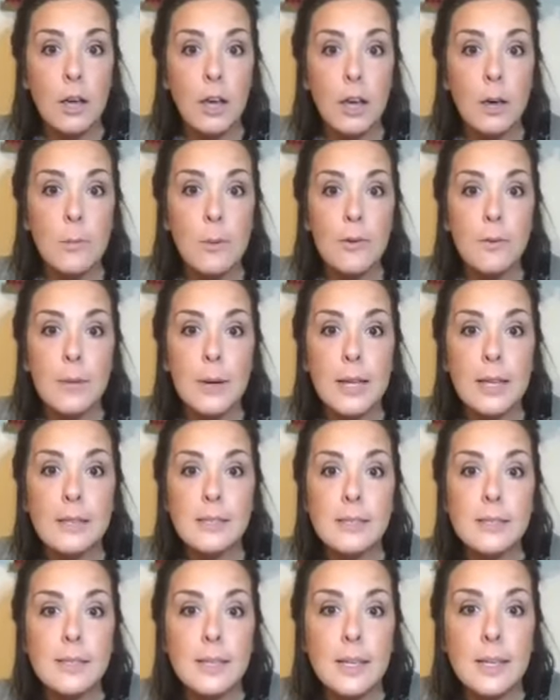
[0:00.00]
I hope everybody
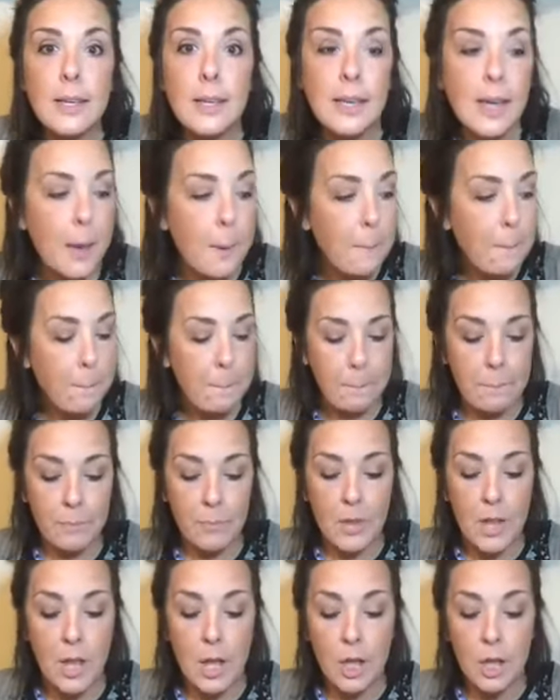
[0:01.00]
can see, yeah.
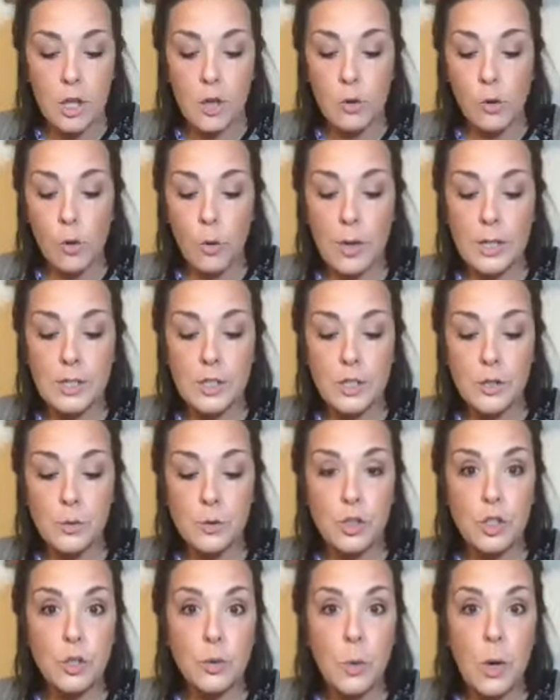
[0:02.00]
You're going to
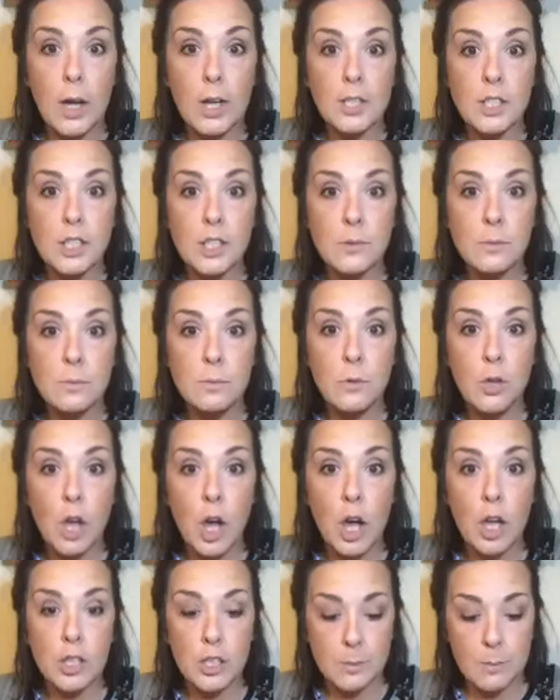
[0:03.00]
do
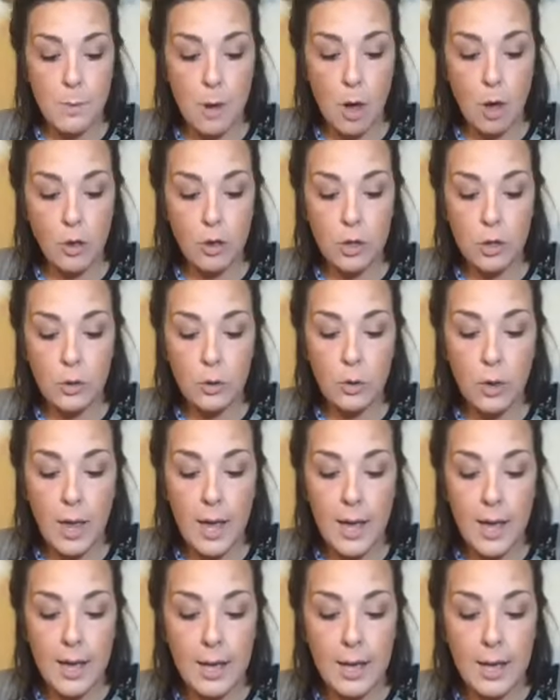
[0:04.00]
a small little,